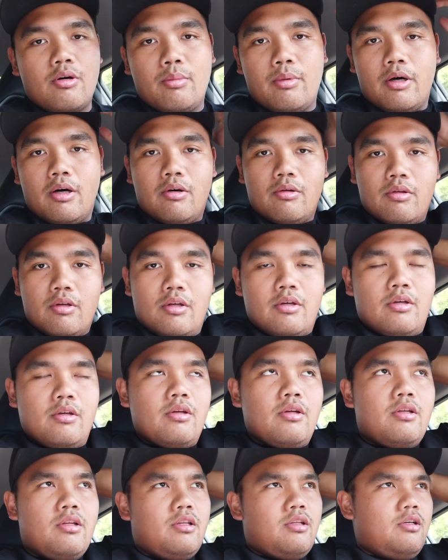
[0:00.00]
about
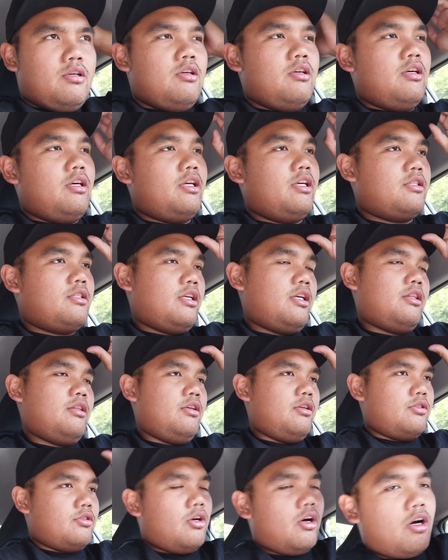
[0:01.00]
I guess like
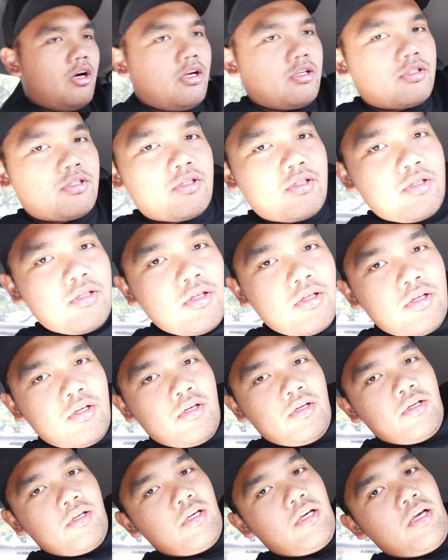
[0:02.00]
the exhaust
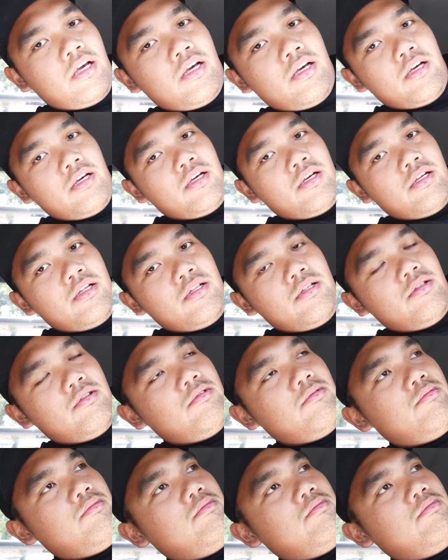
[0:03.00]
and